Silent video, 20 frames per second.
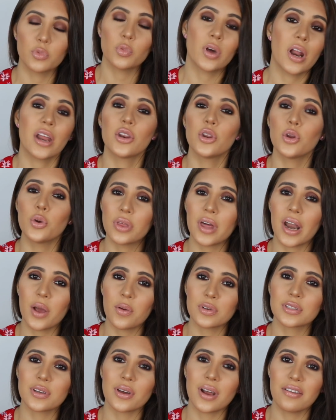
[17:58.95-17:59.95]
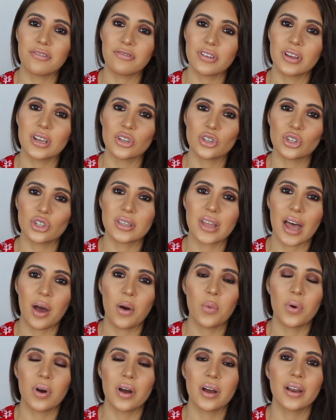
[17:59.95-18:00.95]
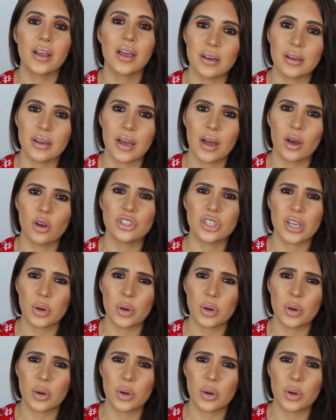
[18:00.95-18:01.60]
When I knew that I was gonna finish that one, on